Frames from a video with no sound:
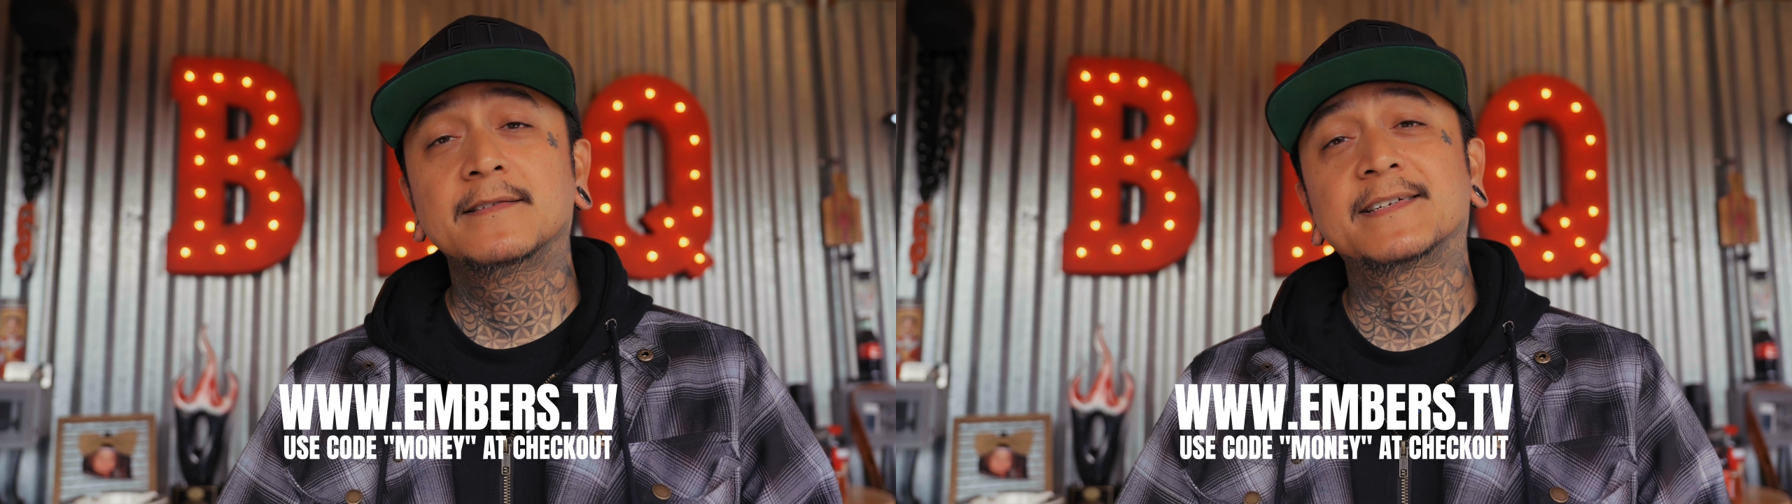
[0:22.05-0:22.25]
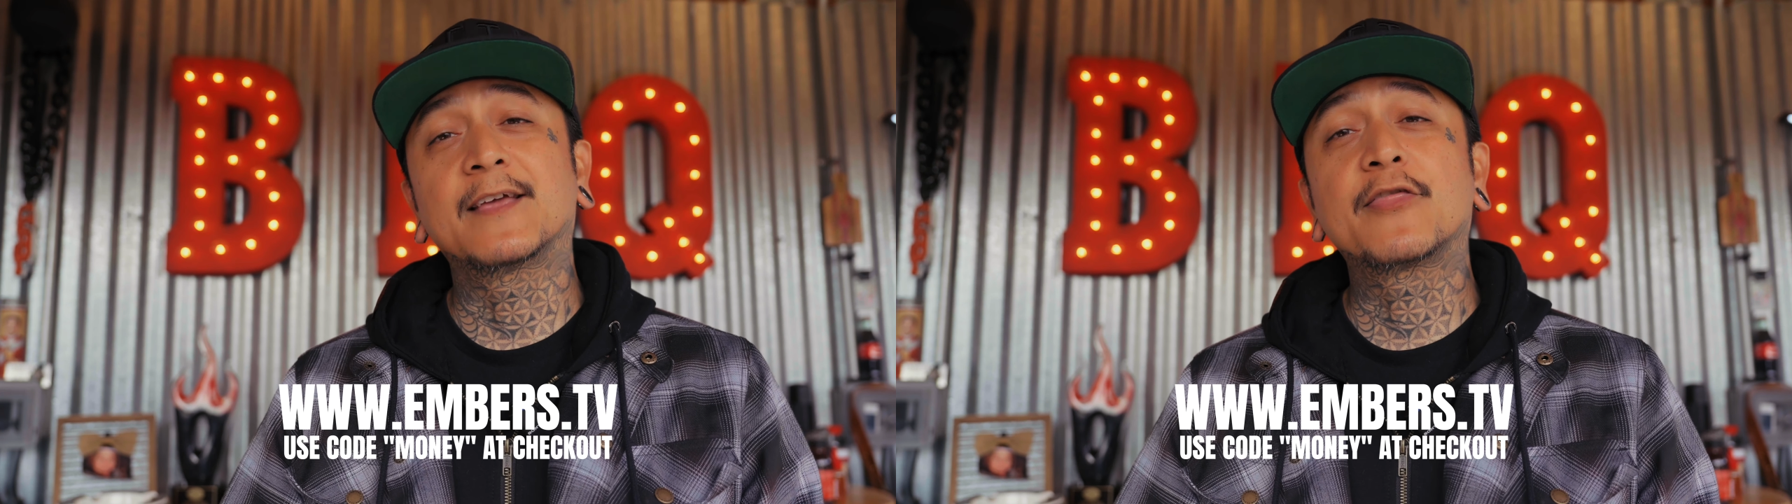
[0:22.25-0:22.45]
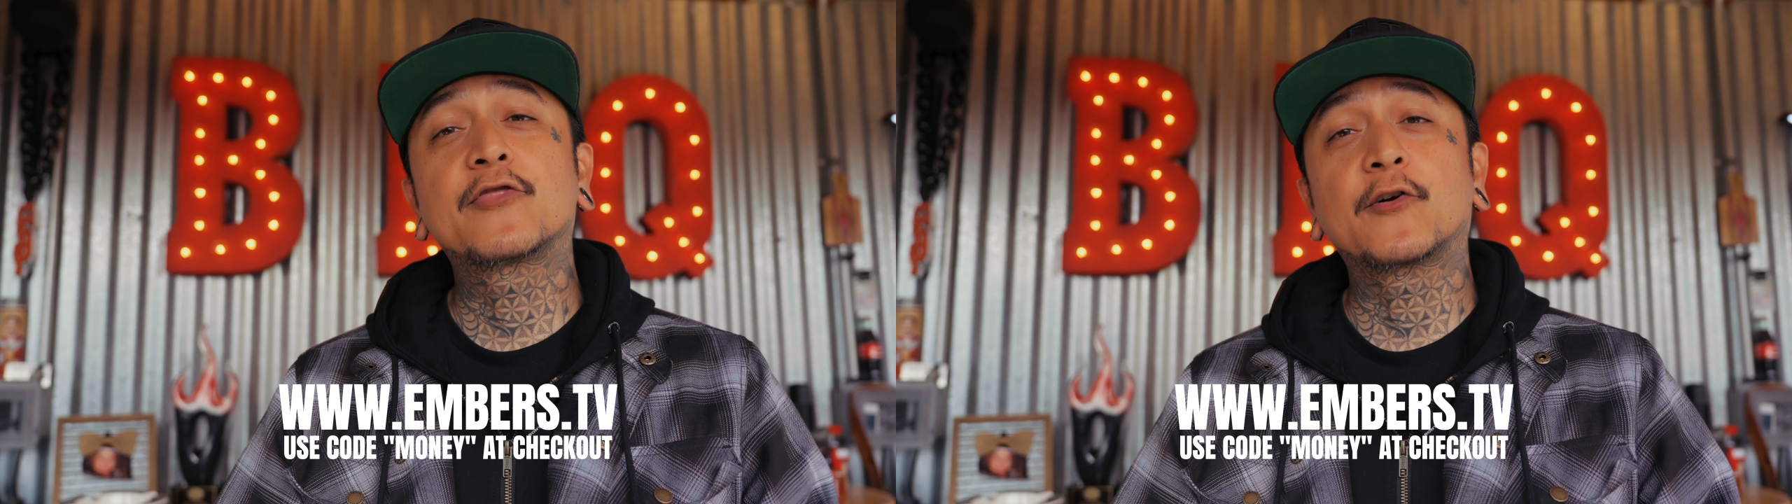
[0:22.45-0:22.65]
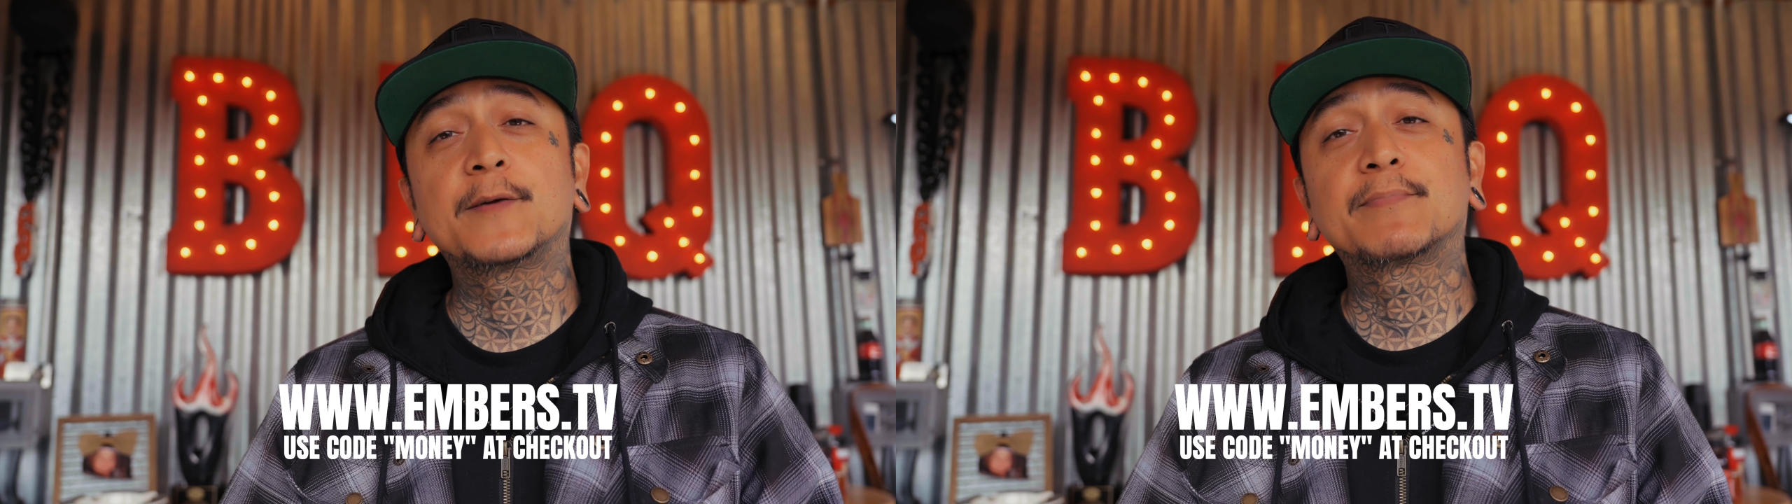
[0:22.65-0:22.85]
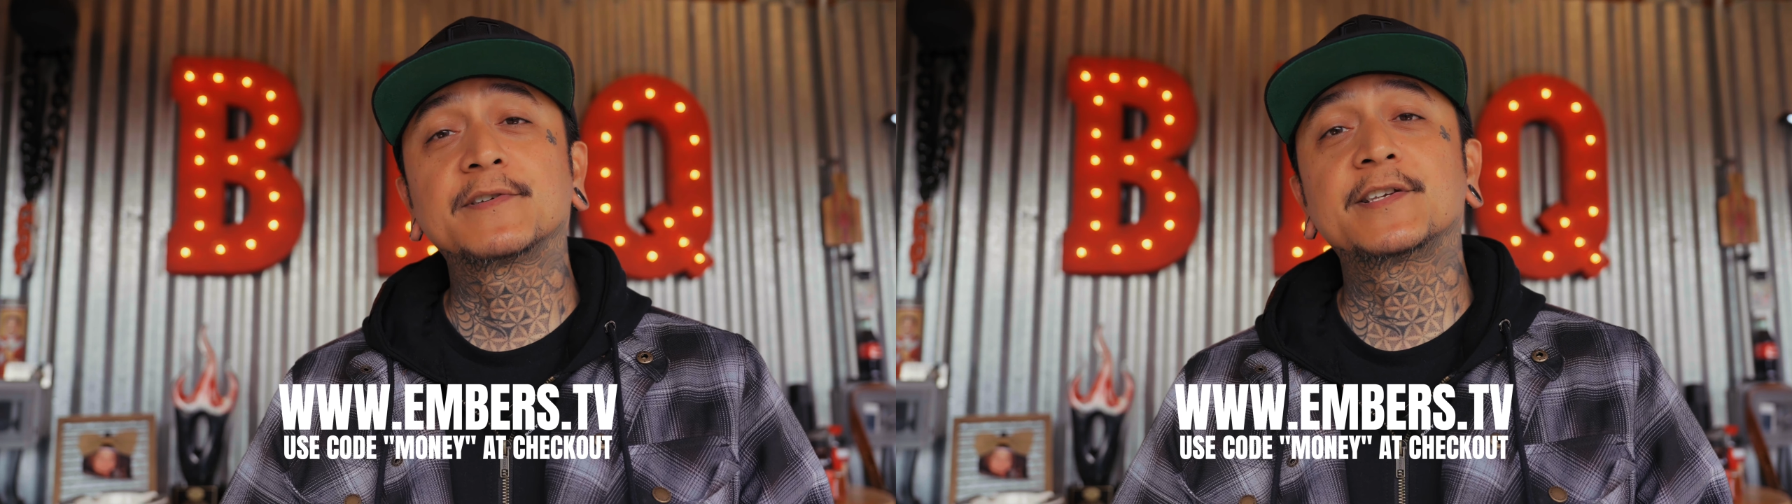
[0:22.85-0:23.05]
to get
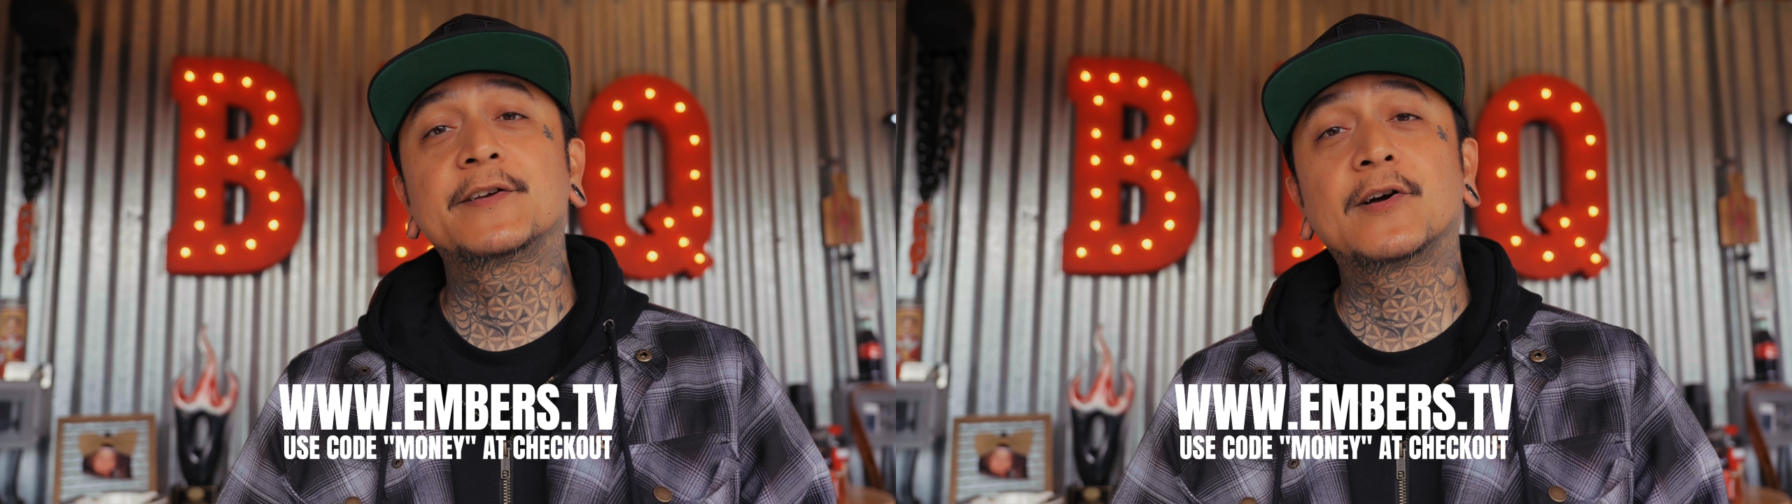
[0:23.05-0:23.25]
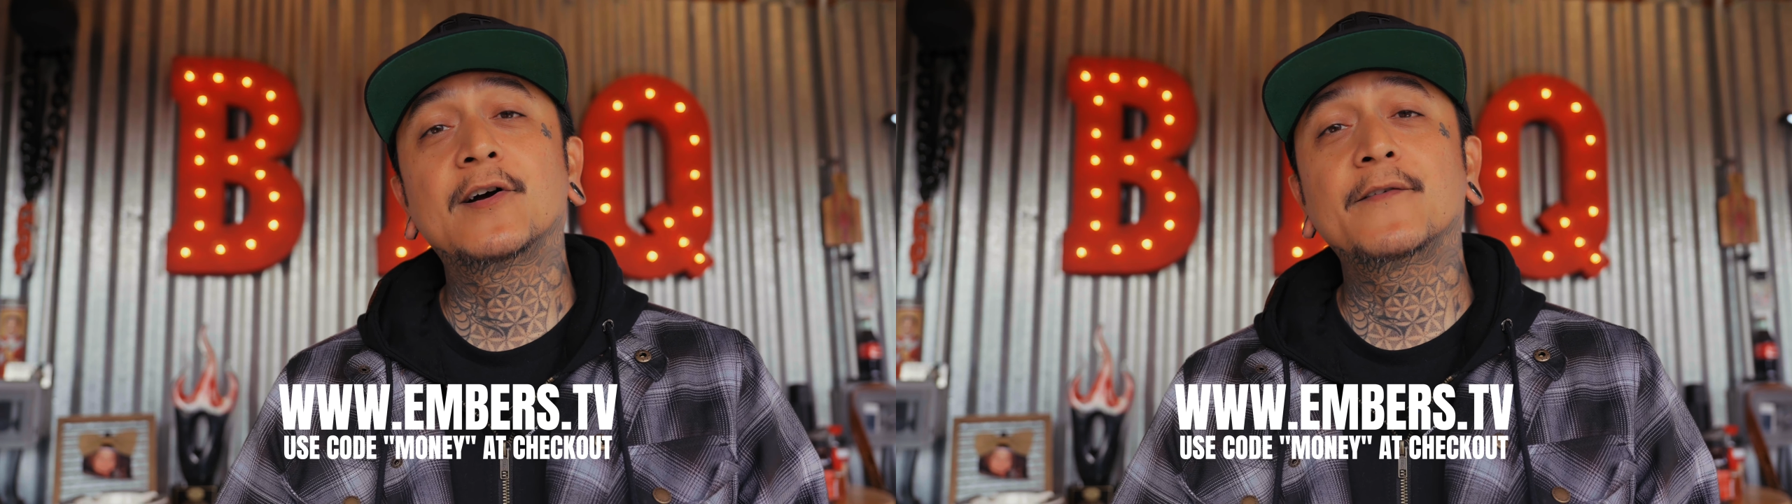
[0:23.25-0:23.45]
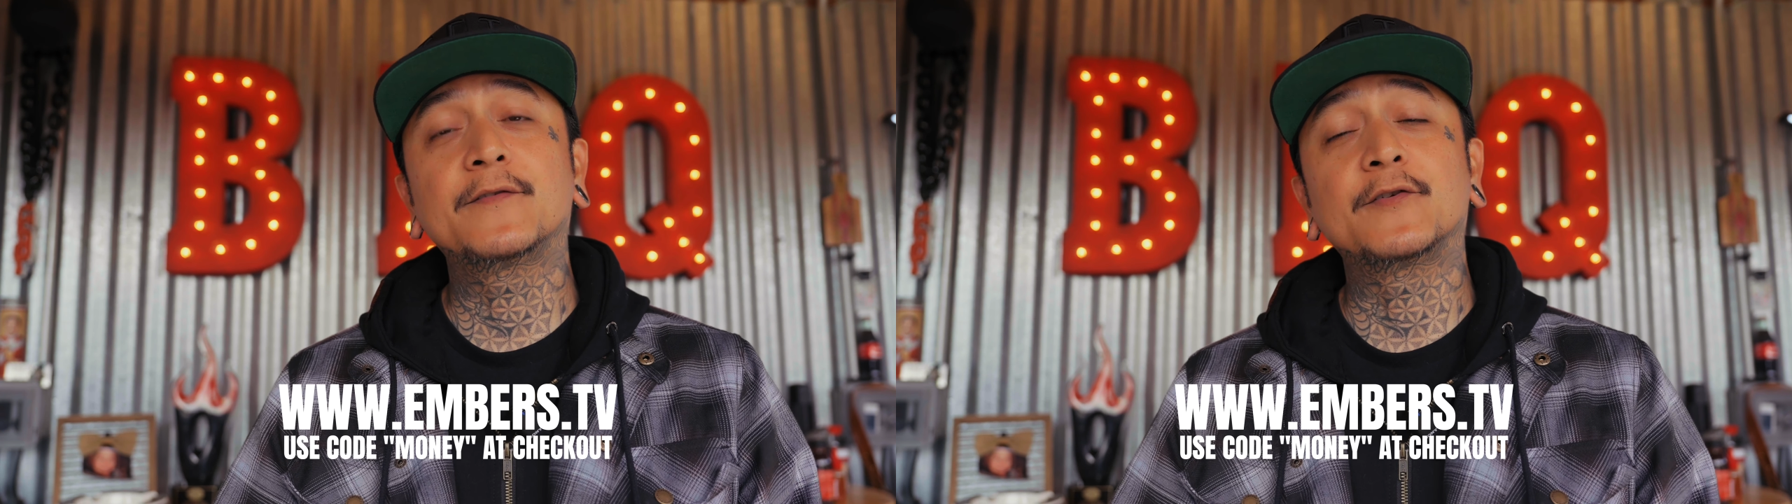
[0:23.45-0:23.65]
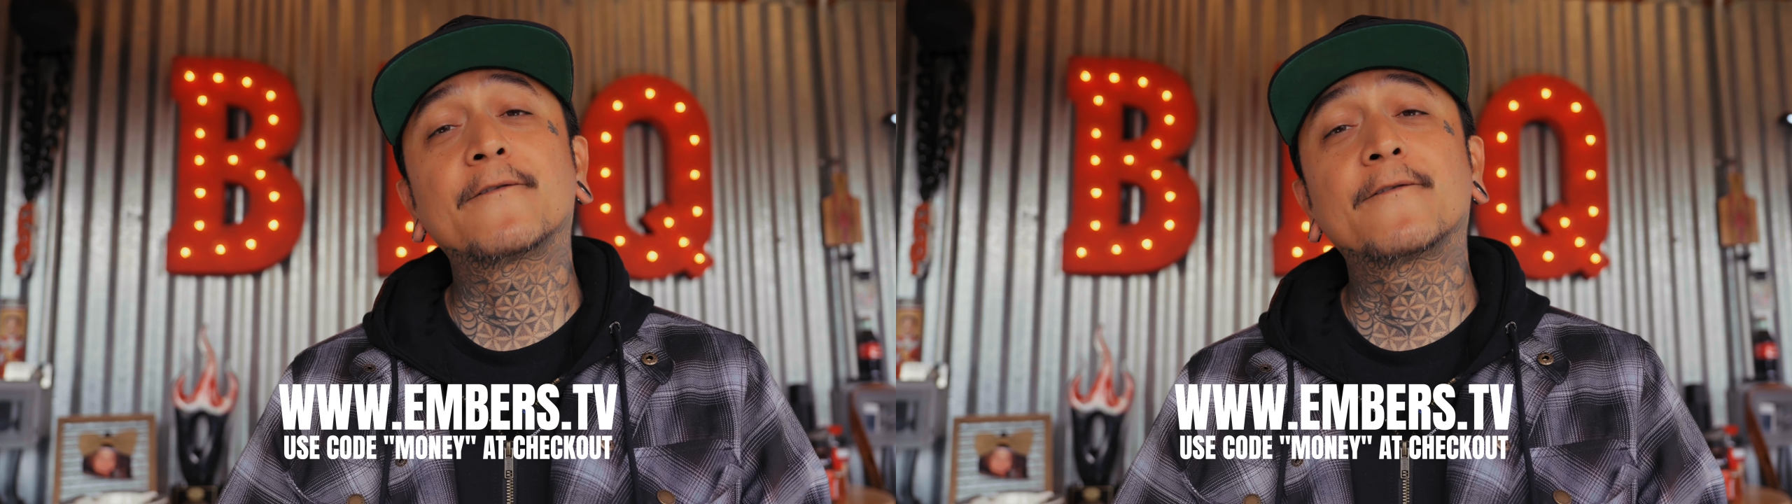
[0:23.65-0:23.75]
30% off